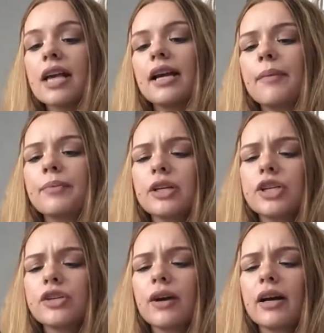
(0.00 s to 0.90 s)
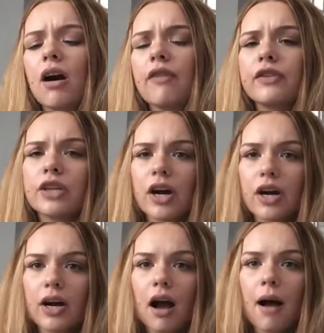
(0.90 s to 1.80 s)
and I'm pretty sure I offered
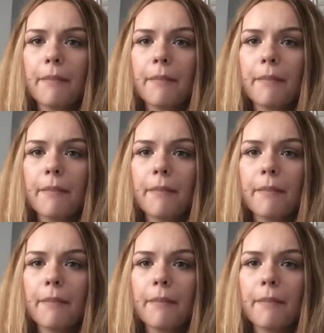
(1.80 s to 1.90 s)
her